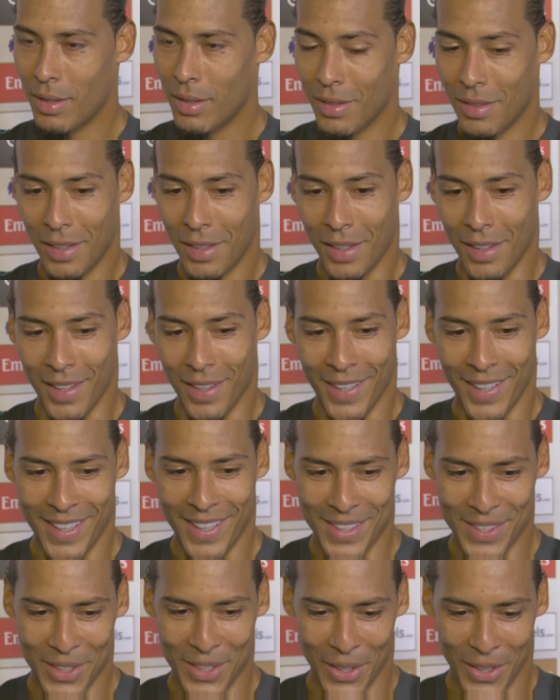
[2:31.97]

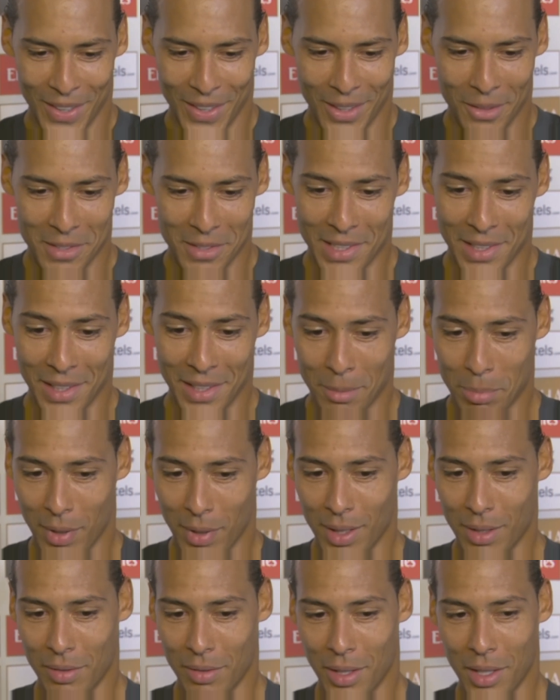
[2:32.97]
Yeah, so obviously they
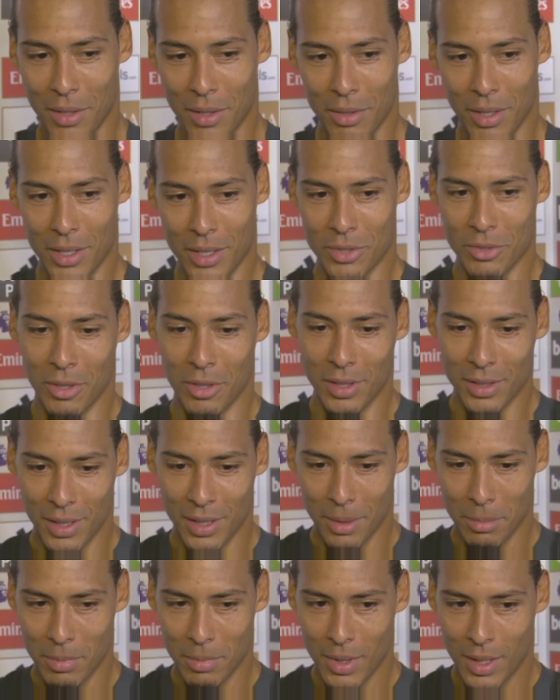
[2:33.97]
played a very, very strong
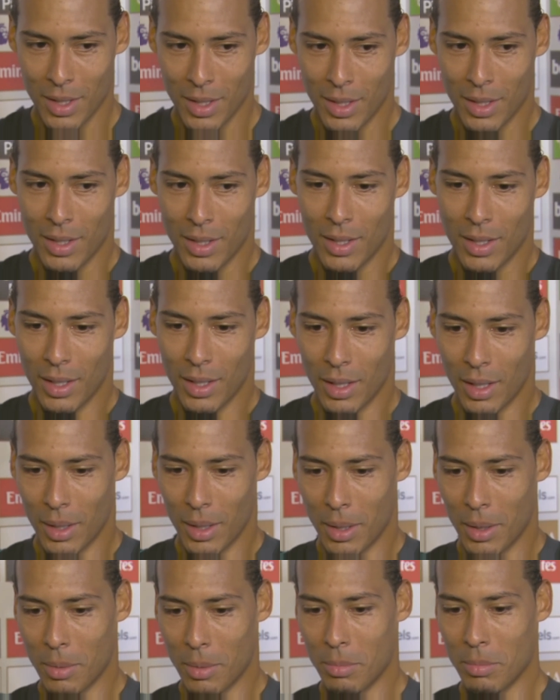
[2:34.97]
team.
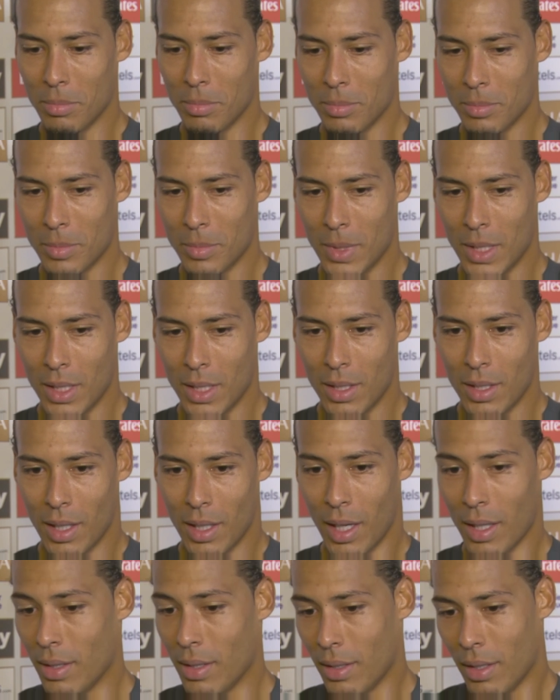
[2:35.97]

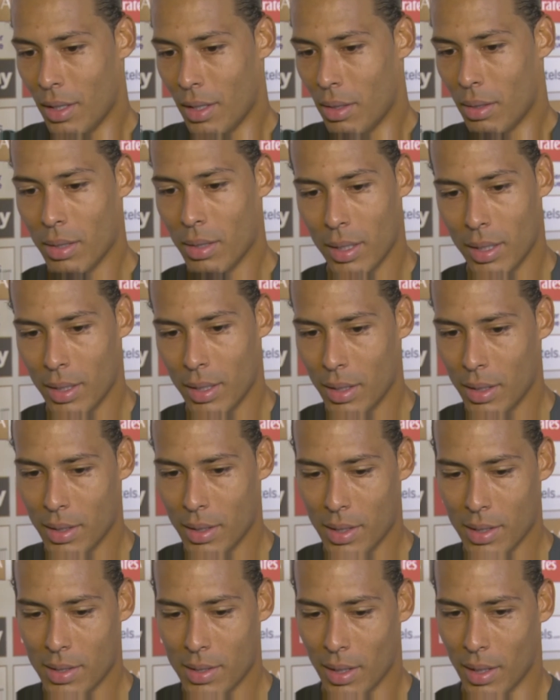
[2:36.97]
And, you know,
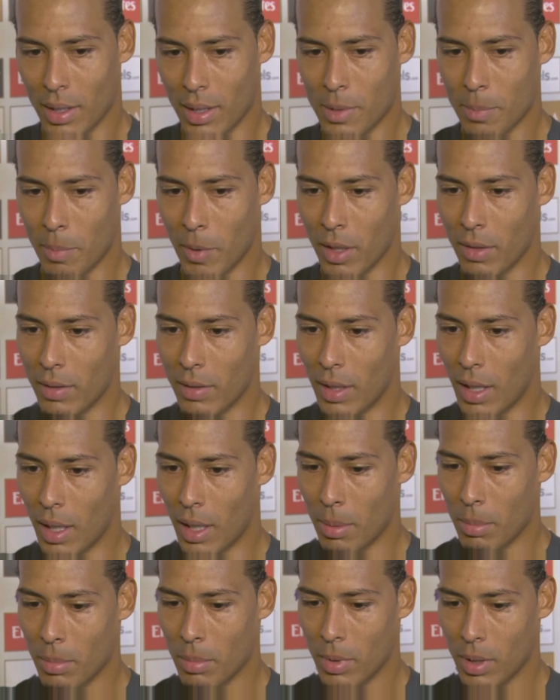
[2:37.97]
it's part of the
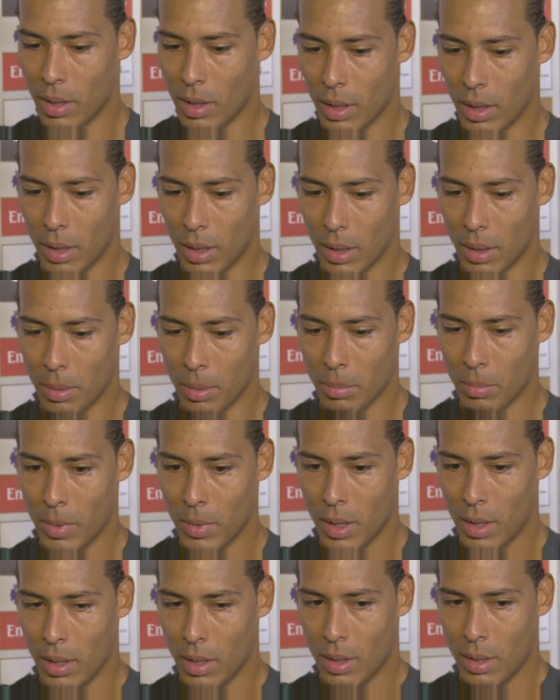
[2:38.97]
game.
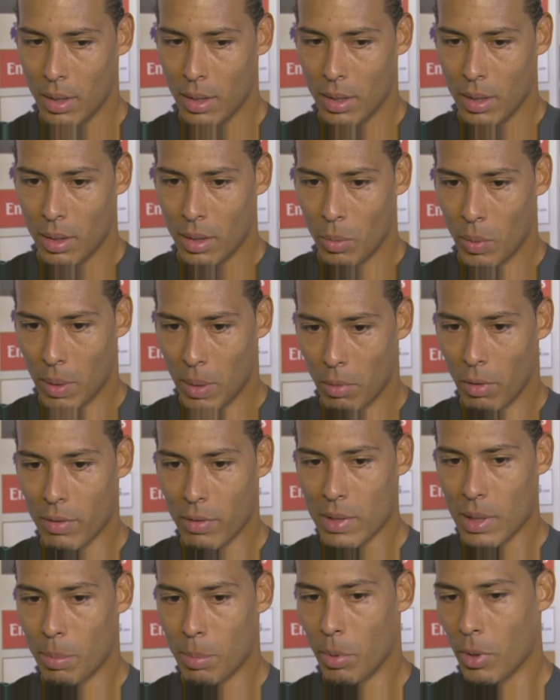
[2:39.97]
We were
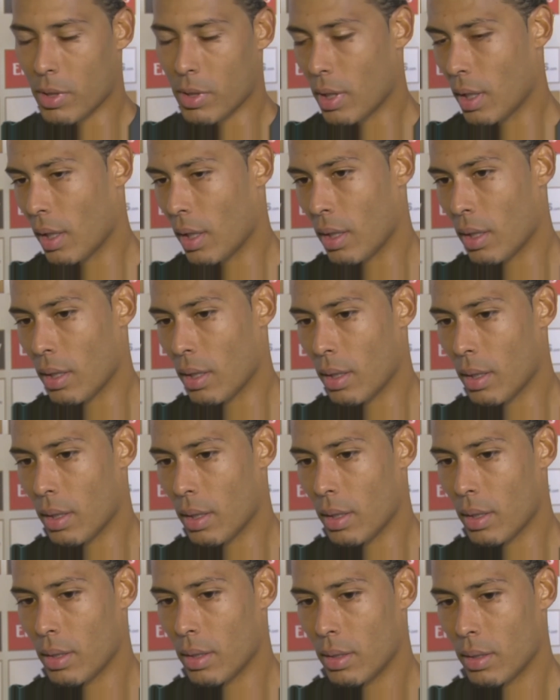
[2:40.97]
obviously pushing
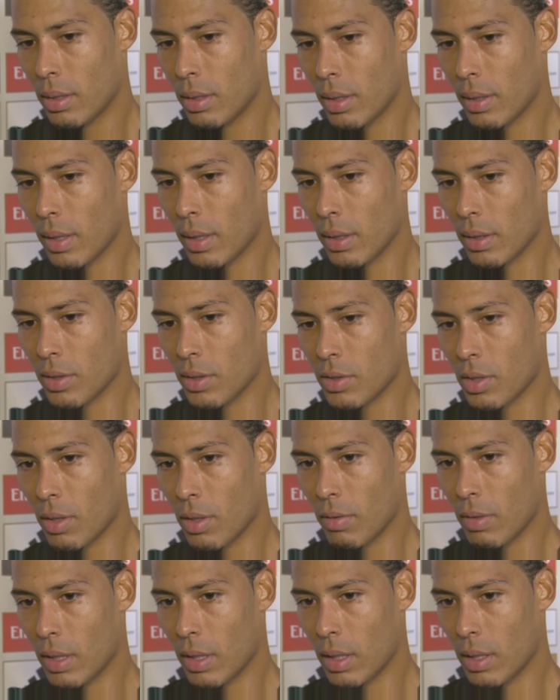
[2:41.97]
and I think
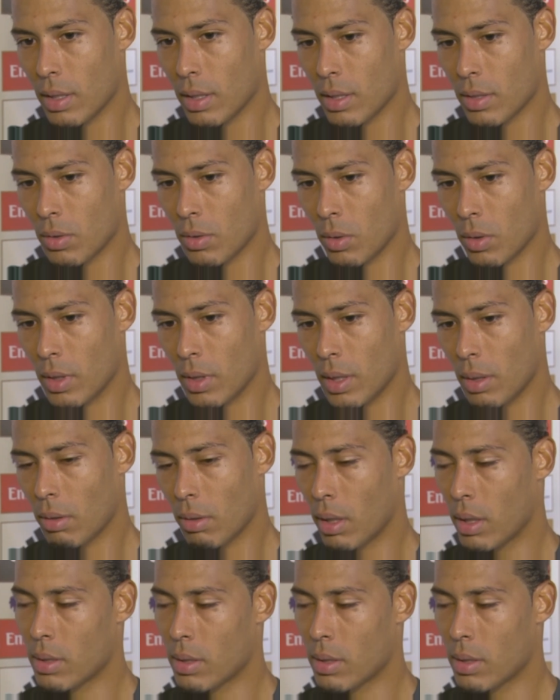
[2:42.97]
deservedly scored the equaliser.